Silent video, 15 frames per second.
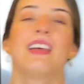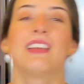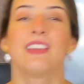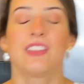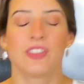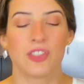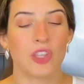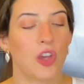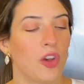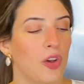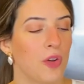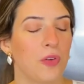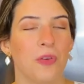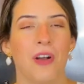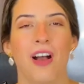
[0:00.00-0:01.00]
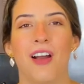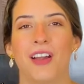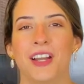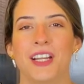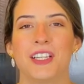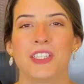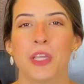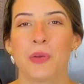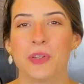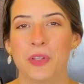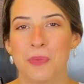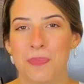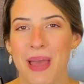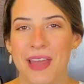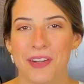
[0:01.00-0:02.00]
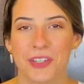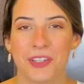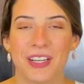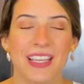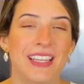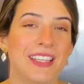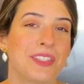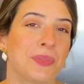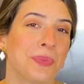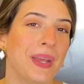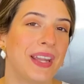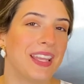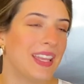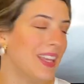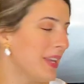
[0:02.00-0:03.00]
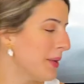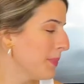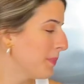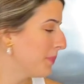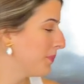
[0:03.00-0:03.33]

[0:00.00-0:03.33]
So our donut batter is ready.